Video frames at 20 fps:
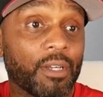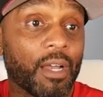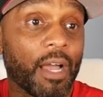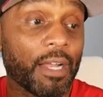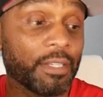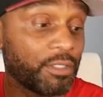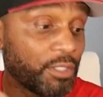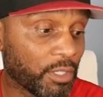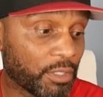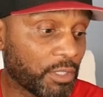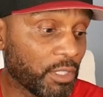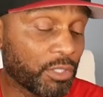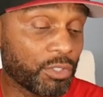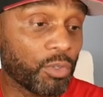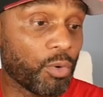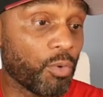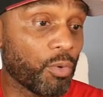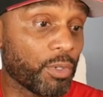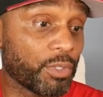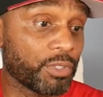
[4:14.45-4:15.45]
I took this
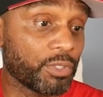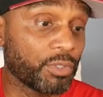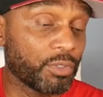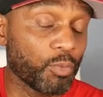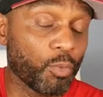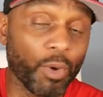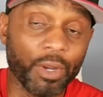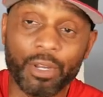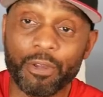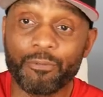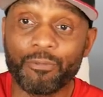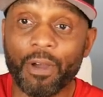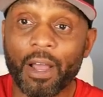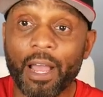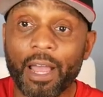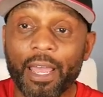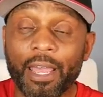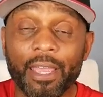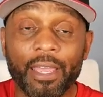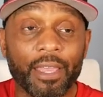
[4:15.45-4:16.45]
course? What if
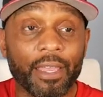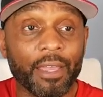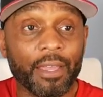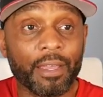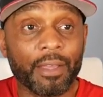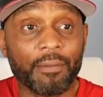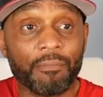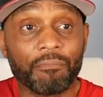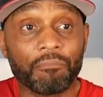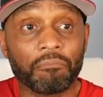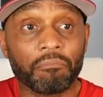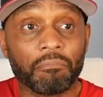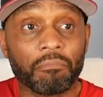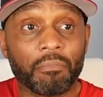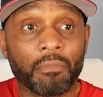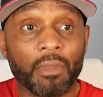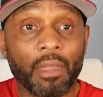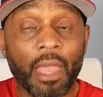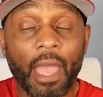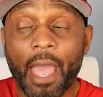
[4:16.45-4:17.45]
I
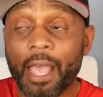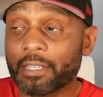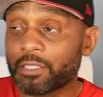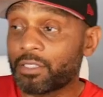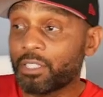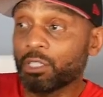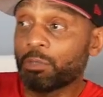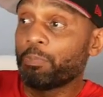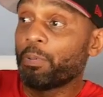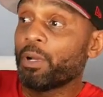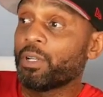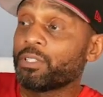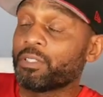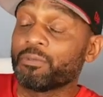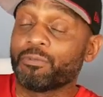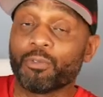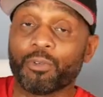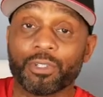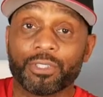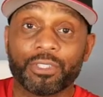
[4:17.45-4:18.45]
asked this
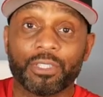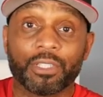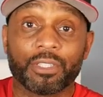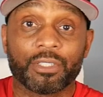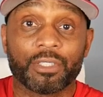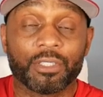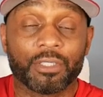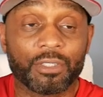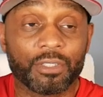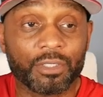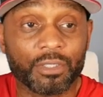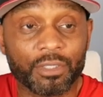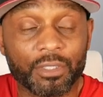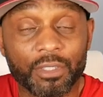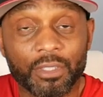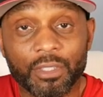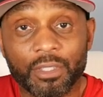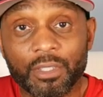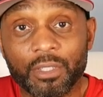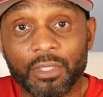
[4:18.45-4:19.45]
person for assistance?
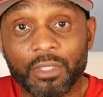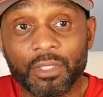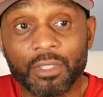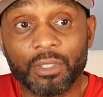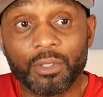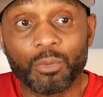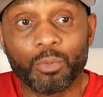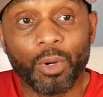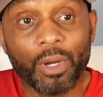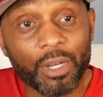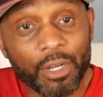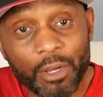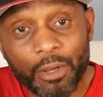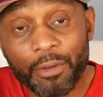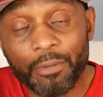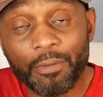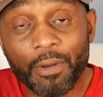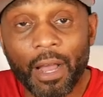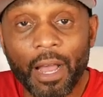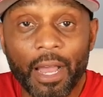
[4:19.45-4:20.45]
What
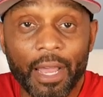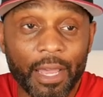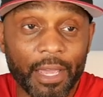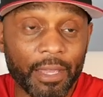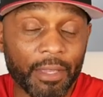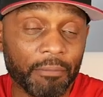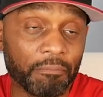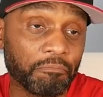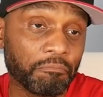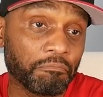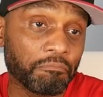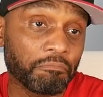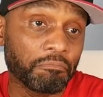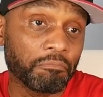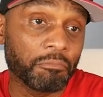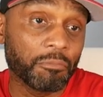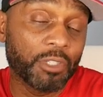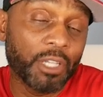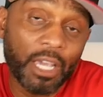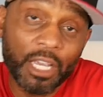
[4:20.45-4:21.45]
if I
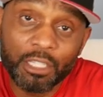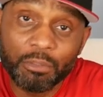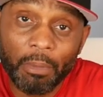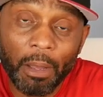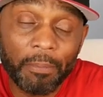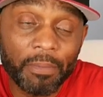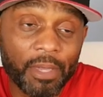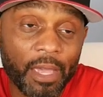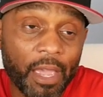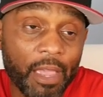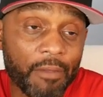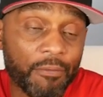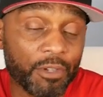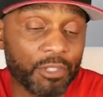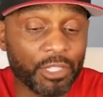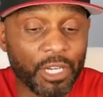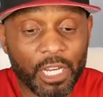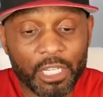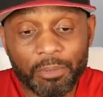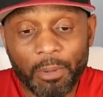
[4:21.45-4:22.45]
changed my behavior,
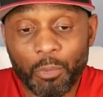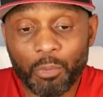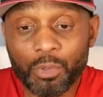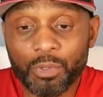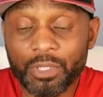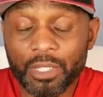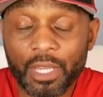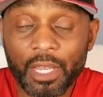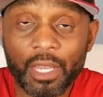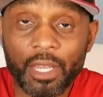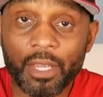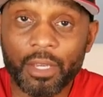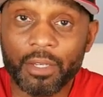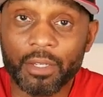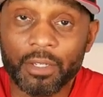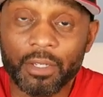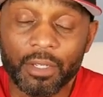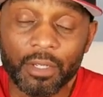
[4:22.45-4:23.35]
changed my routine?